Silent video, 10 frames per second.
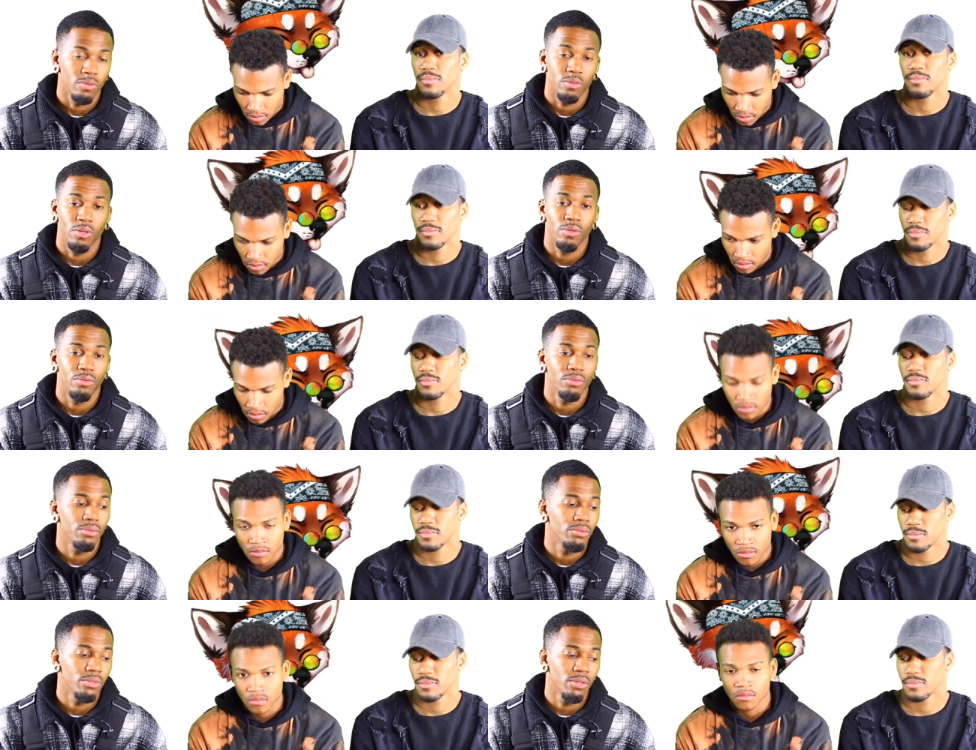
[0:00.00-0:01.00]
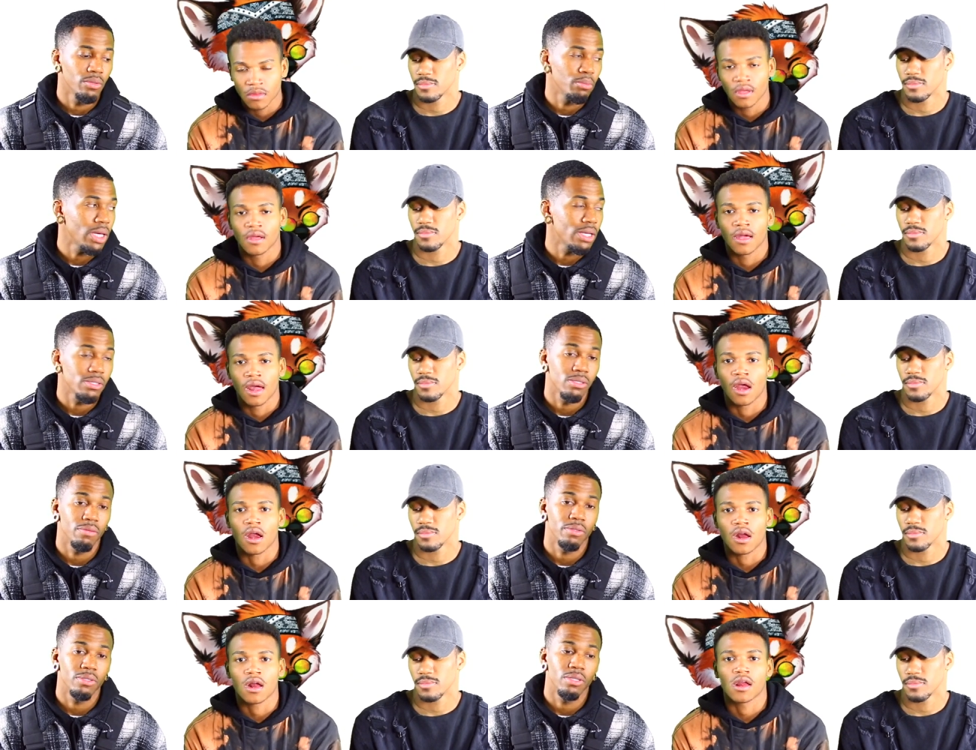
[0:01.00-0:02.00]
Speaker 1: You know, through you know passing up
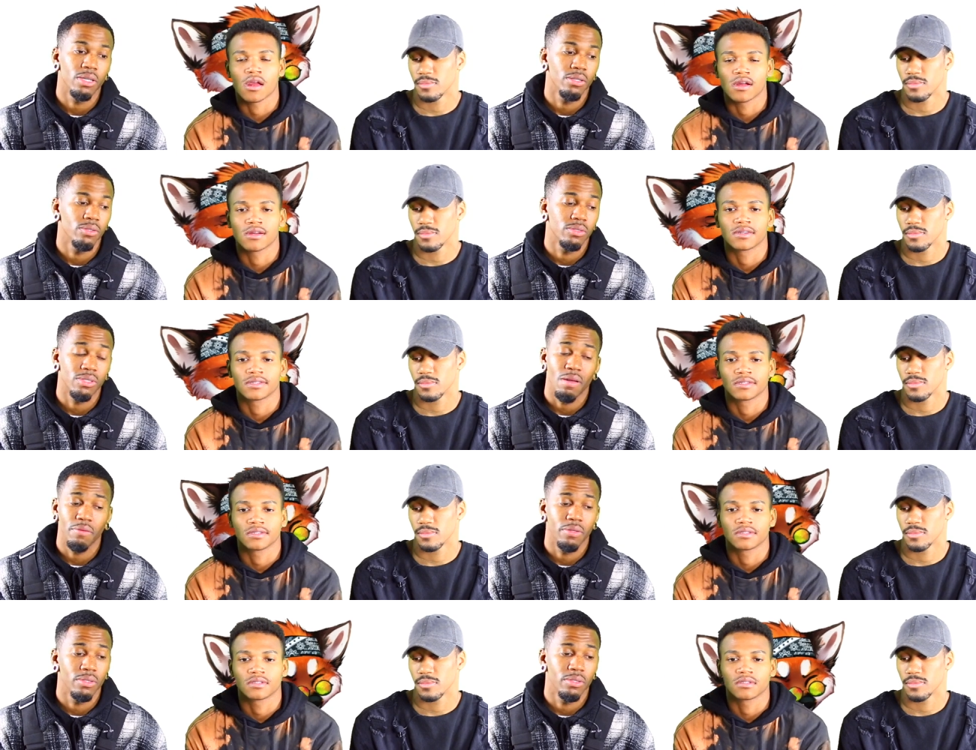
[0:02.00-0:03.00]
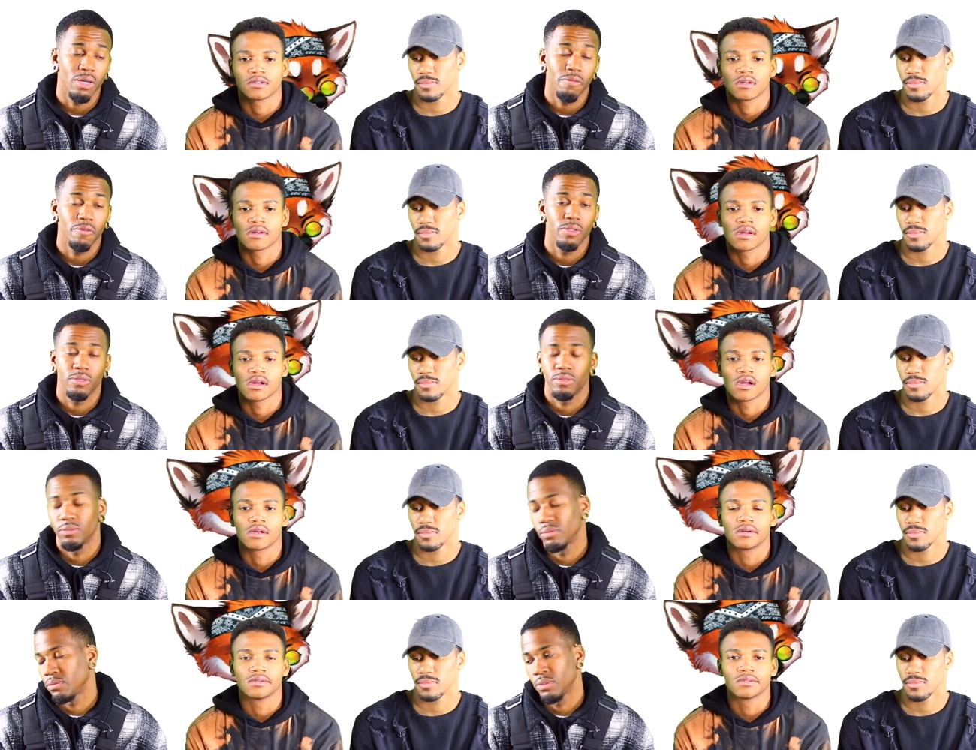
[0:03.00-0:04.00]
Cadet. Yo, definitely, definitely,
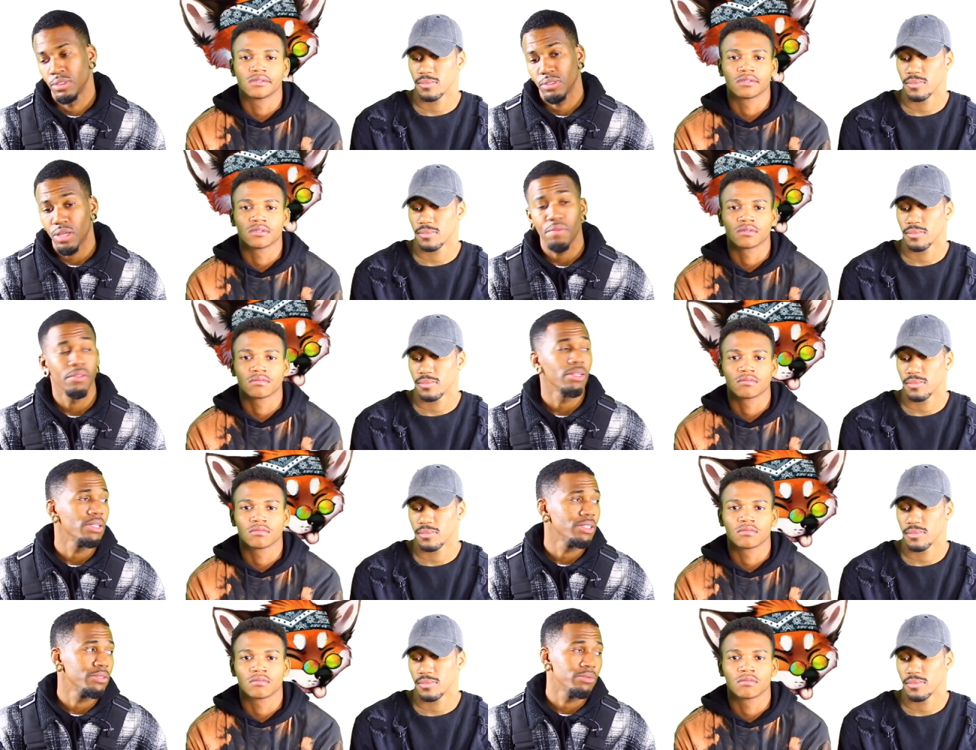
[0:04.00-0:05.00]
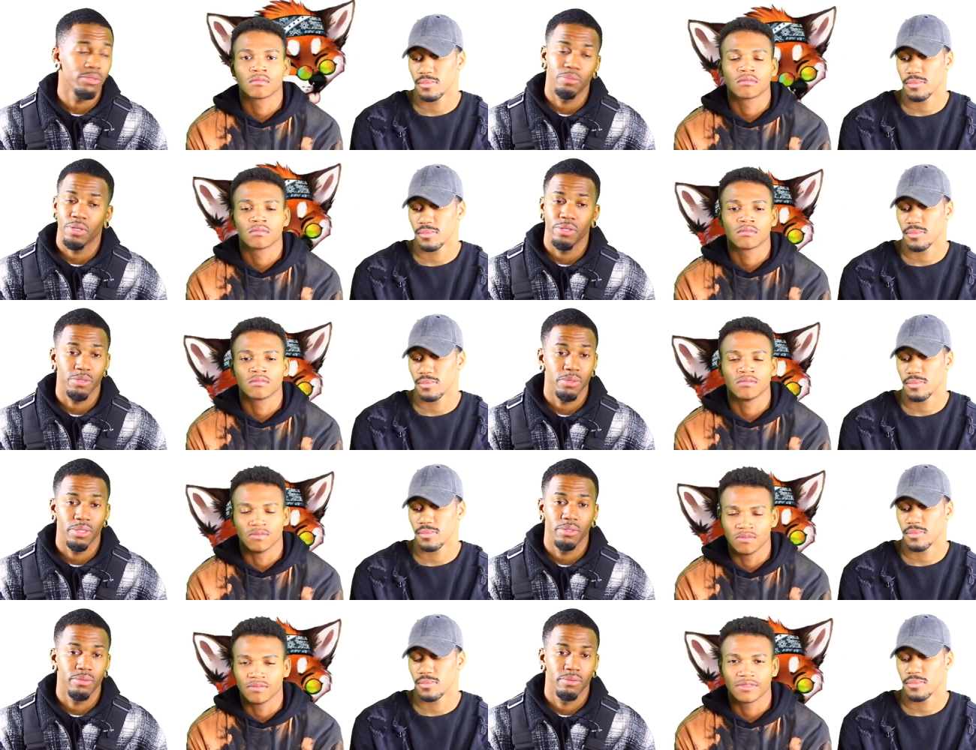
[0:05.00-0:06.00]
definitely a legend with the bars.
Speaker 2: Man.
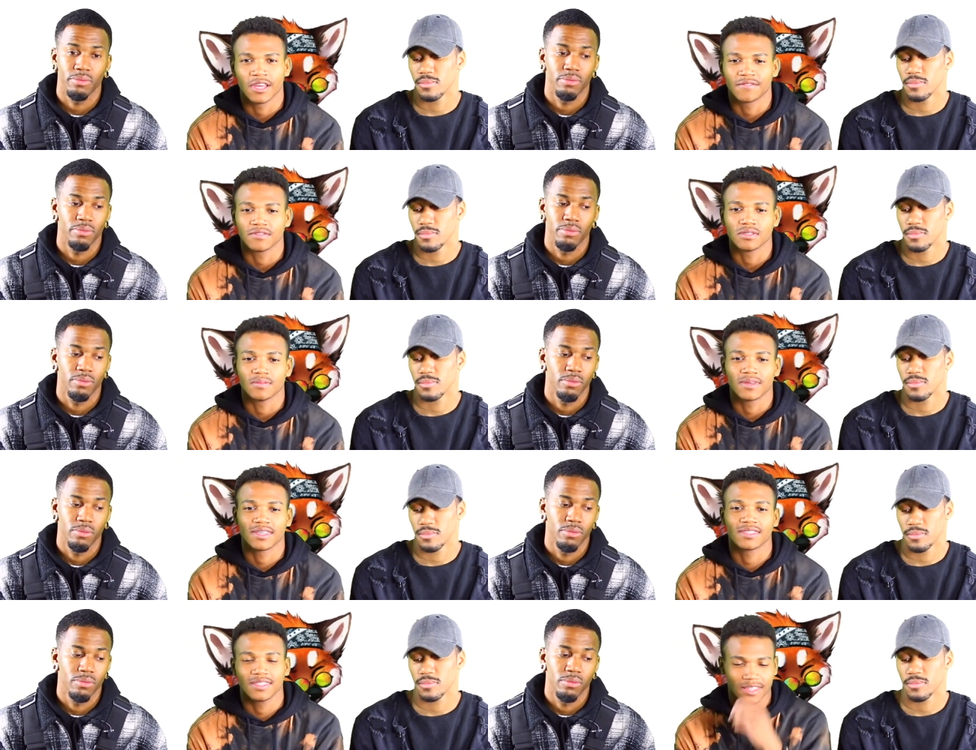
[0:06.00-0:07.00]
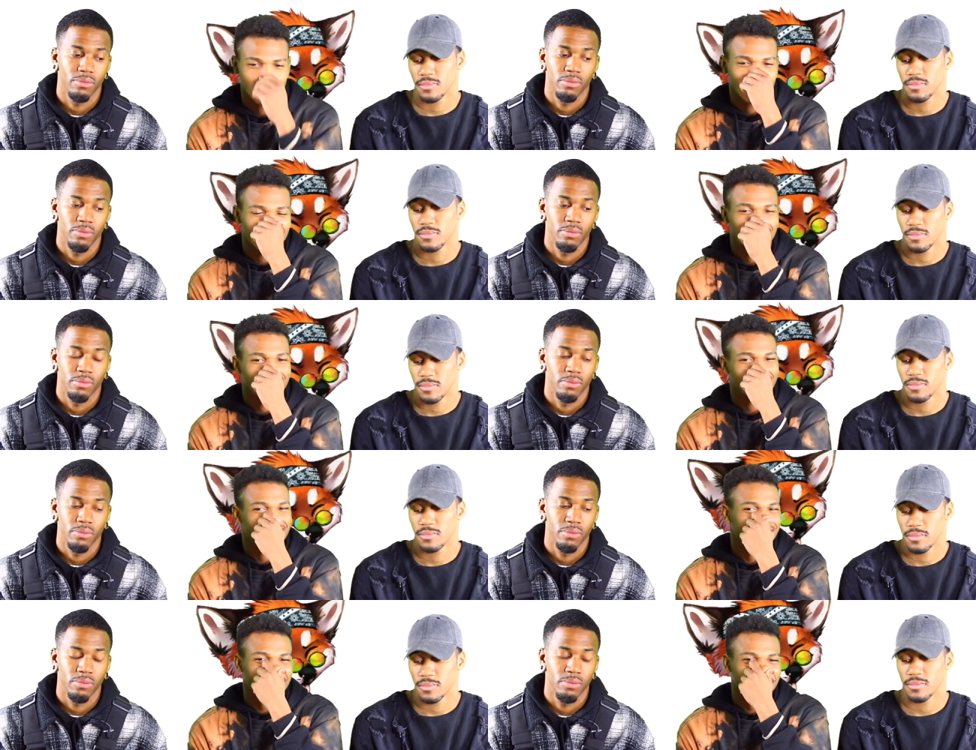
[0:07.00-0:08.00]
Mm-hmm, definitely, man. And
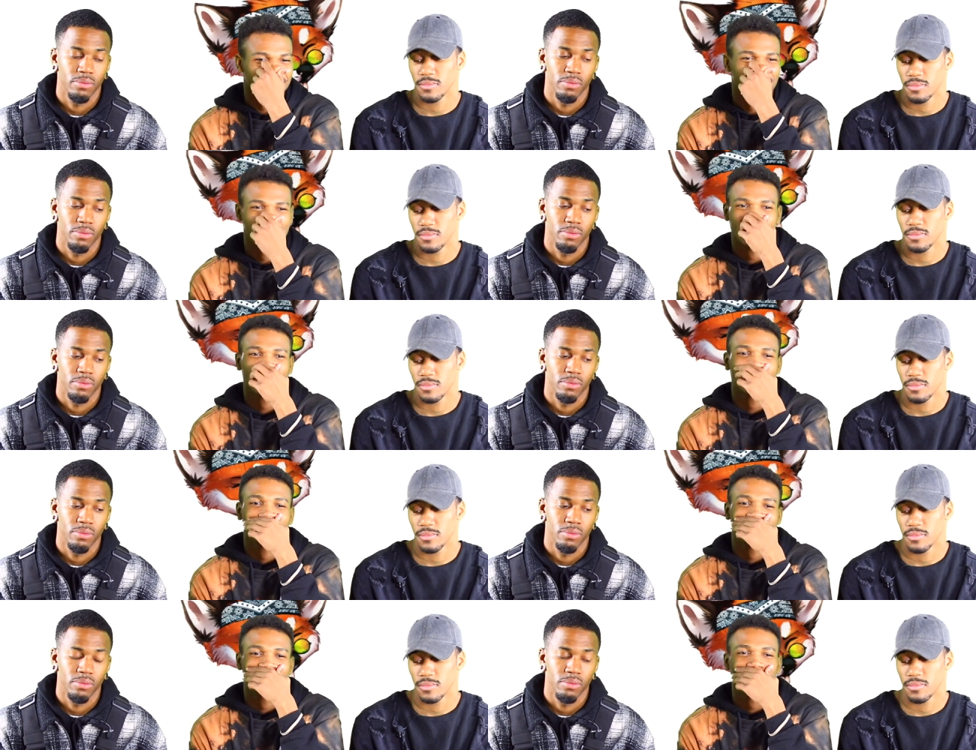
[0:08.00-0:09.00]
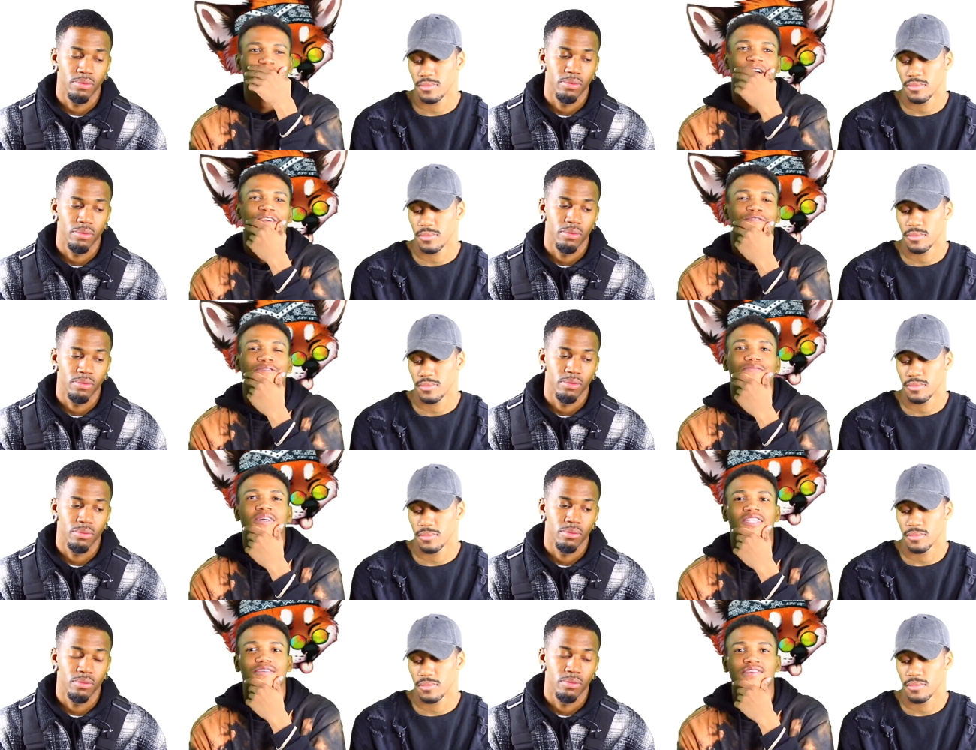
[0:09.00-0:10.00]
it's definitely refreshing to see somebody from a
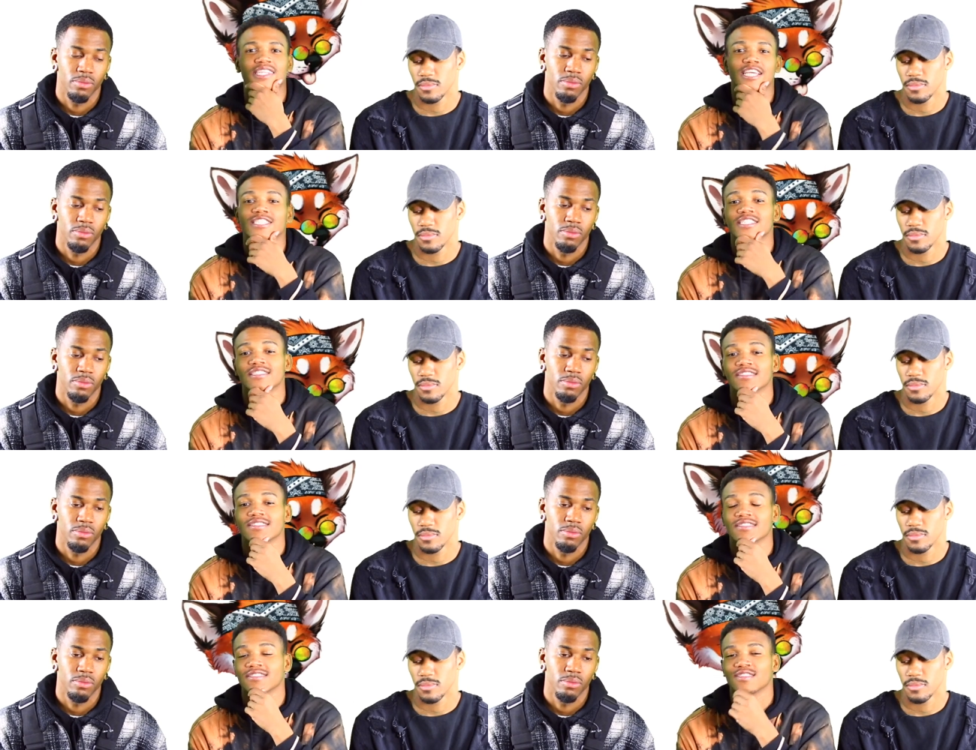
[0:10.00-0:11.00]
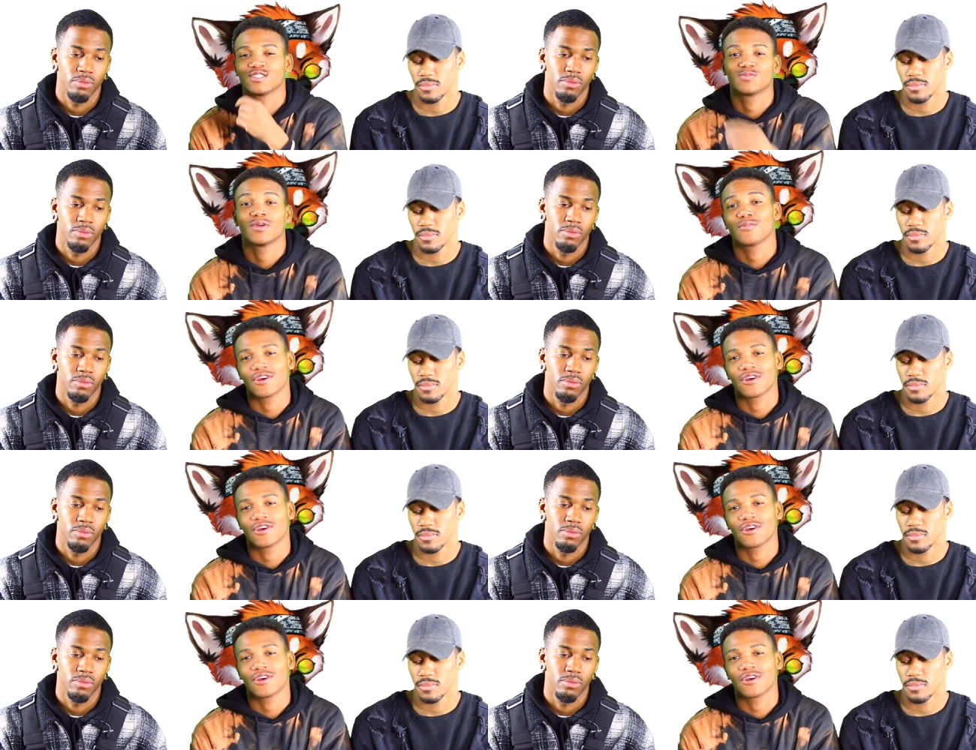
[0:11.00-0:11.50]
different nation spit